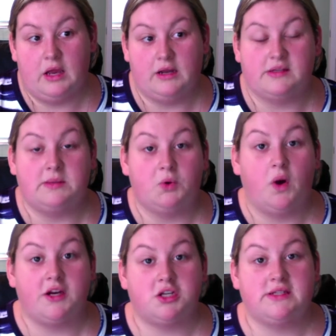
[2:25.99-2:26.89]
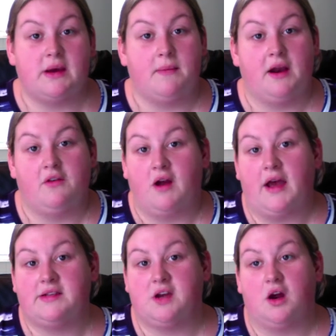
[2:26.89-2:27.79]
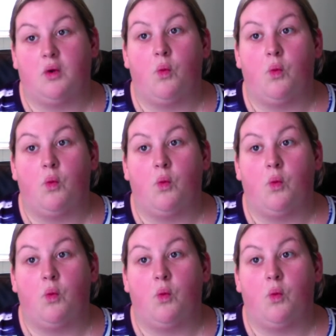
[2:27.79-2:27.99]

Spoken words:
Now, some questions that might arise are,